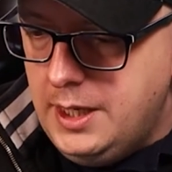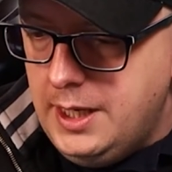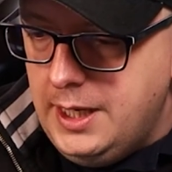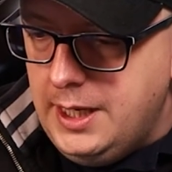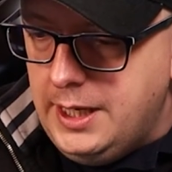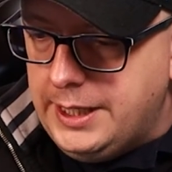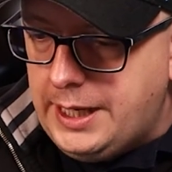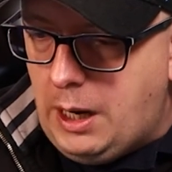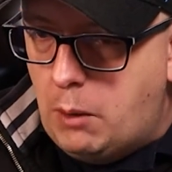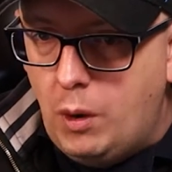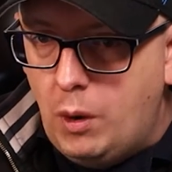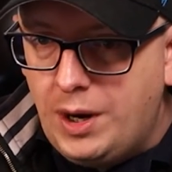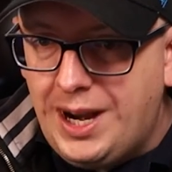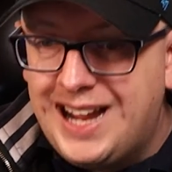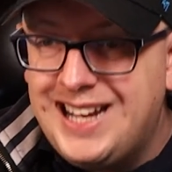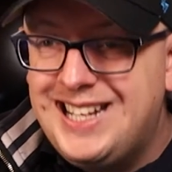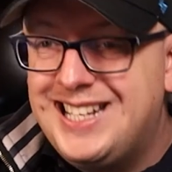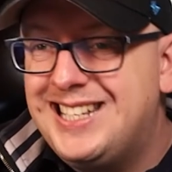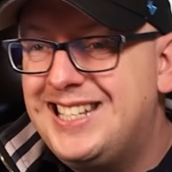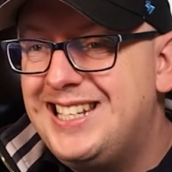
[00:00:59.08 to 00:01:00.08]
Now, what I
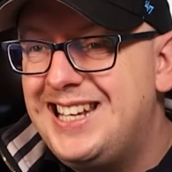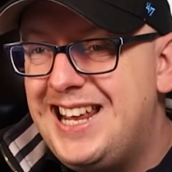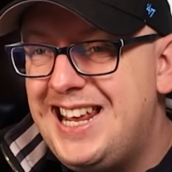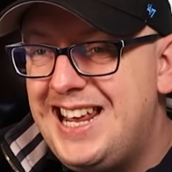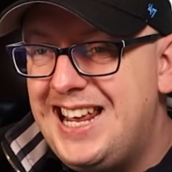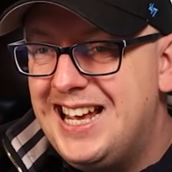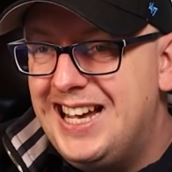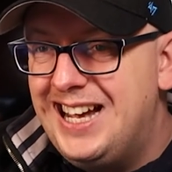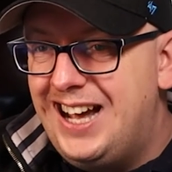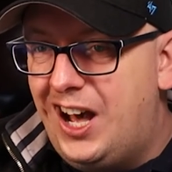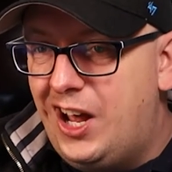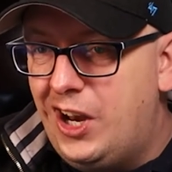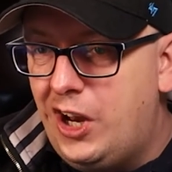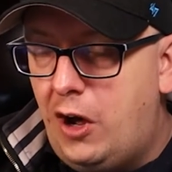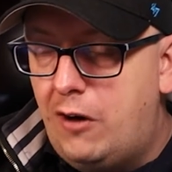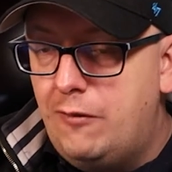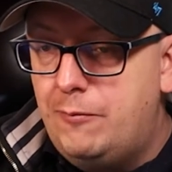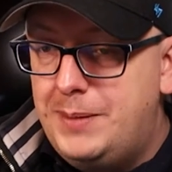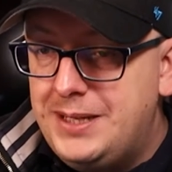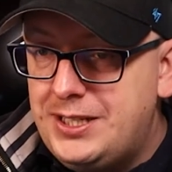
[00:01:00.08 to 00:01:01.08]
see a lot
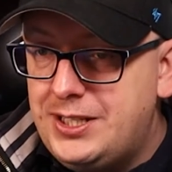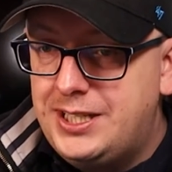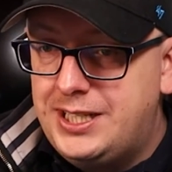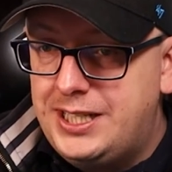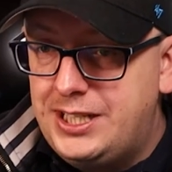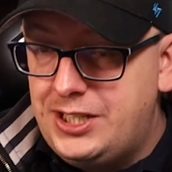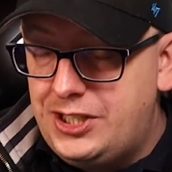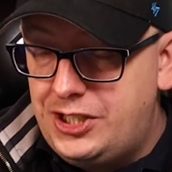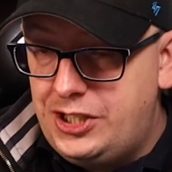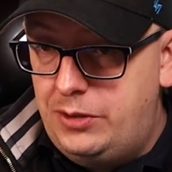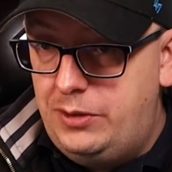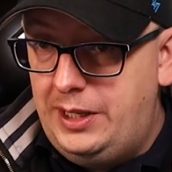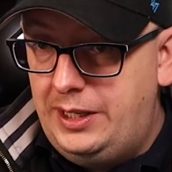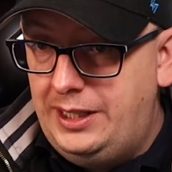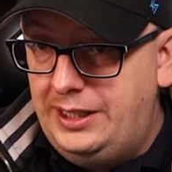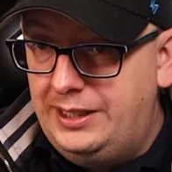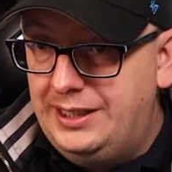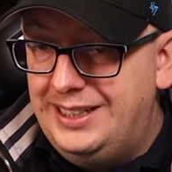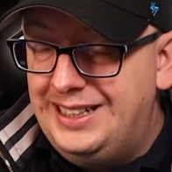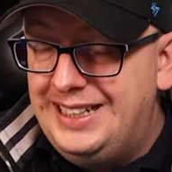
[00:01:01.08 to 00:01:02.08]
of businesses
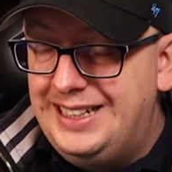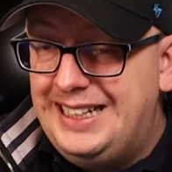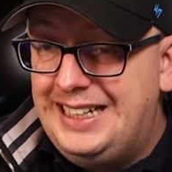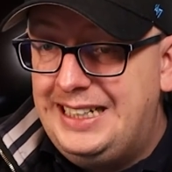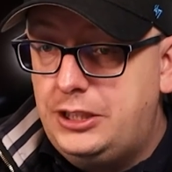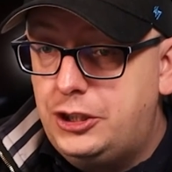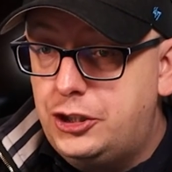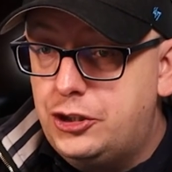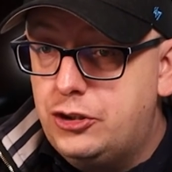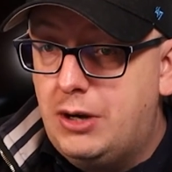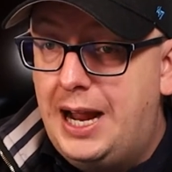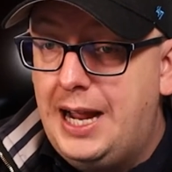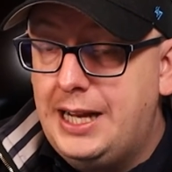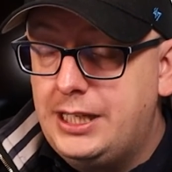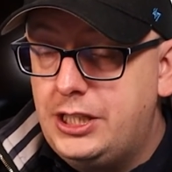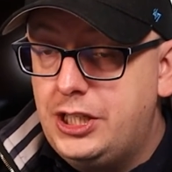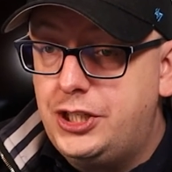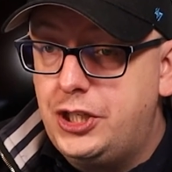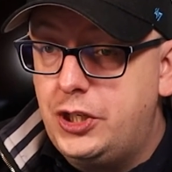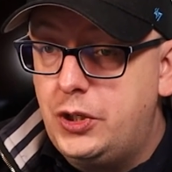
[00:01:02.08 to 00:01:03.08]
doing is trying
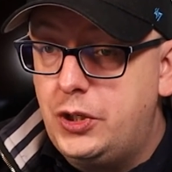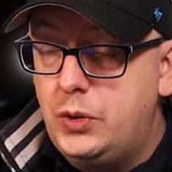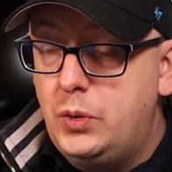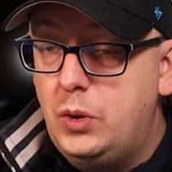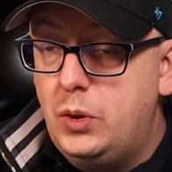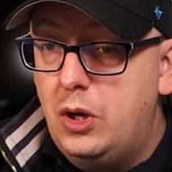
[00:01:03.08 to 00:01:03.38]
to do